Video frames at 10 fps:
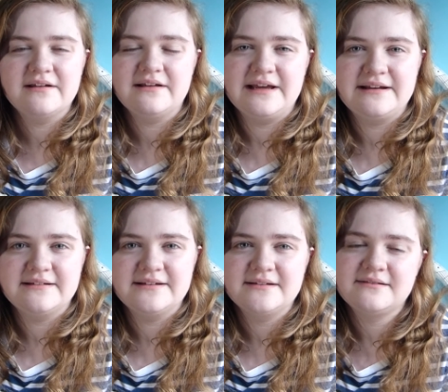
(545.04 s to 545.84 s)
La La
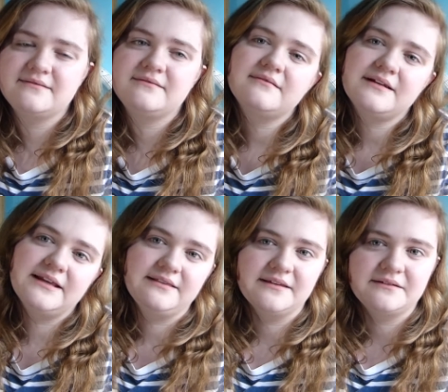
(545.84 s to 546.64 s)
Land
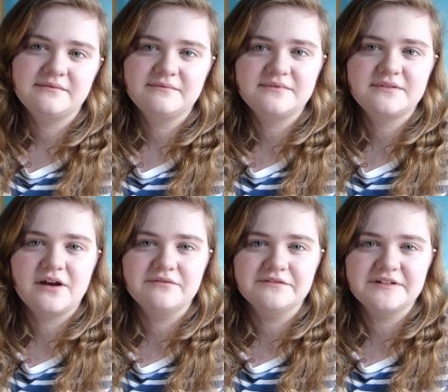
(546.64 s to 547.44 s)
in the
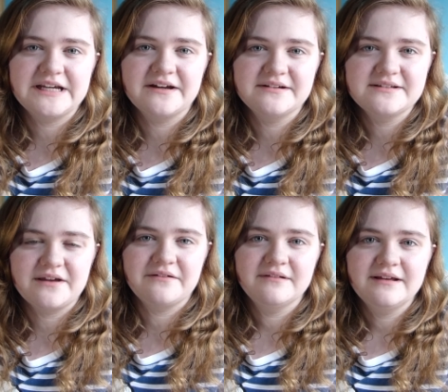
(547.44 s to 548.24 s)
cover video,
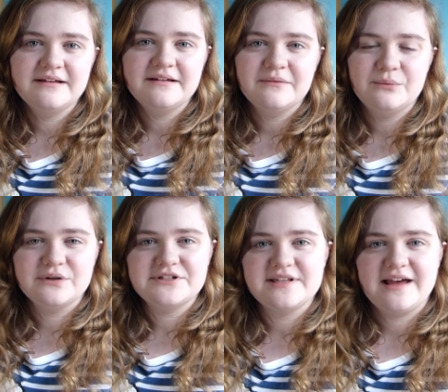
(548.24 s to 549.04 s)
so
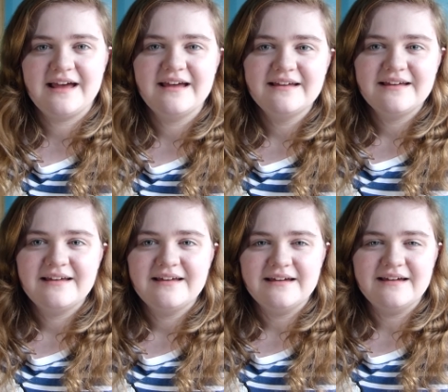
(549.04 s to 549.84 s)
watch that.
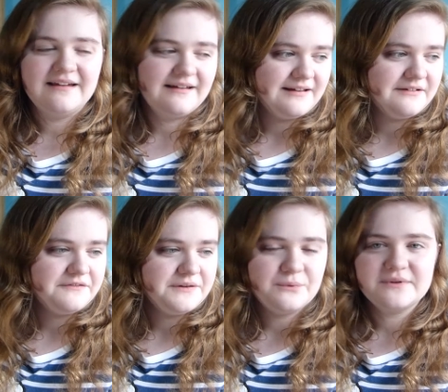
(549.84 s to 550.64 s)
Uh,
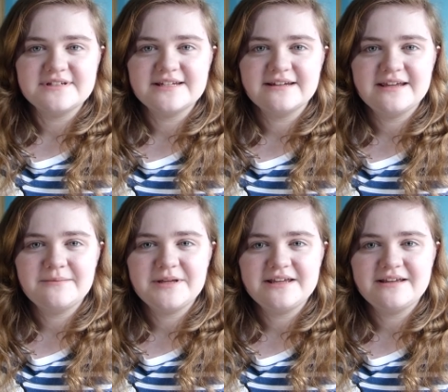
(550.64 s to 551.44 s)
if you want to
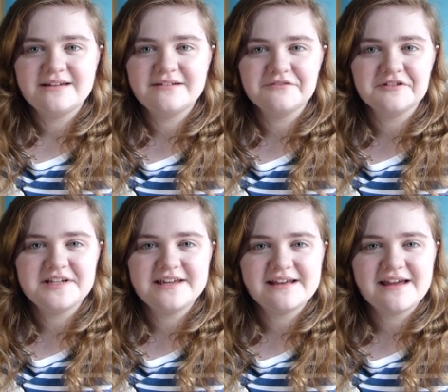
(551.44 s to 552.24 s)
hear me
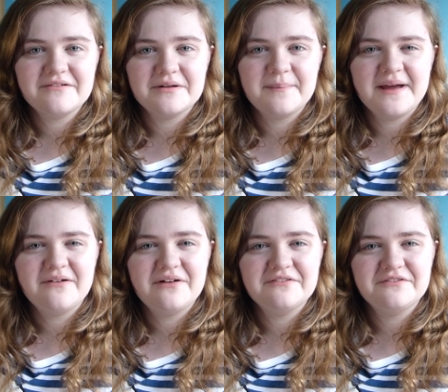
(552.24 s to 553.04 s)
freaking out
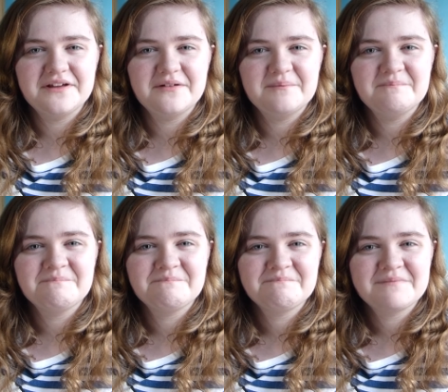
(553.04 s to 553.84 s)
about a film,
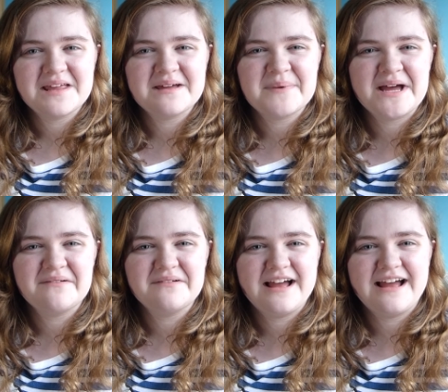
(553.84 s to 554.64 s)

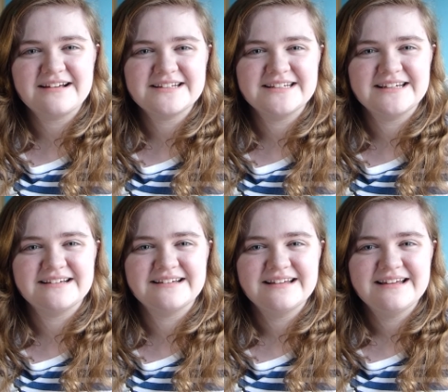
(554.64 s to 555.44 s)
about
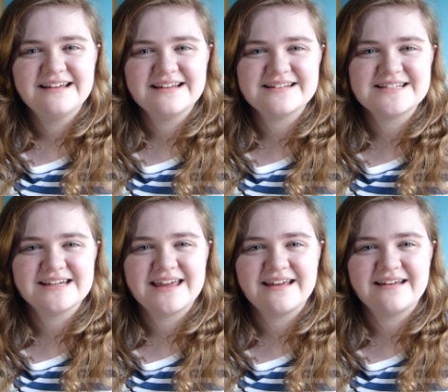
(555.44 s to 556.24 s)
acting and
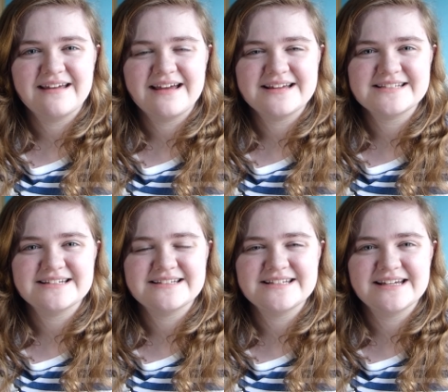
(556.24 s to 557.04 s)
singing as
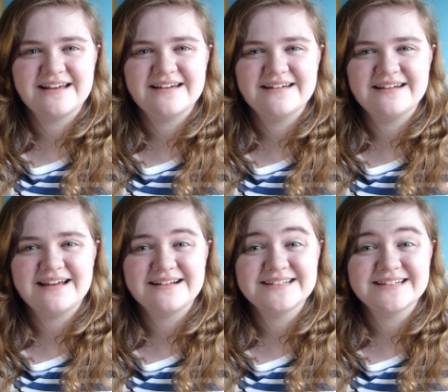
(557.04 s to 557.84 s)
a singer and
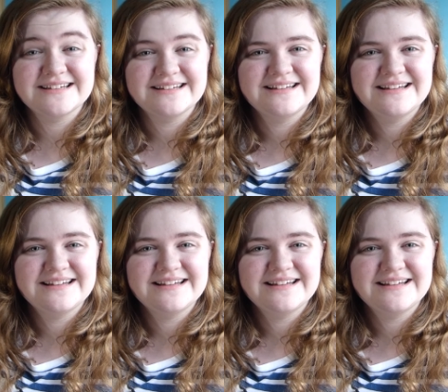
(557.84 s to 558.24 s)
actor,